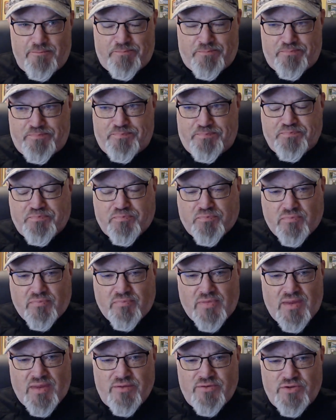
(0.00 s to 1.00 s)

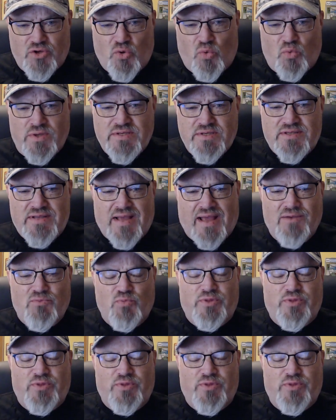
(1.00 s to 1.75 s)
to coincide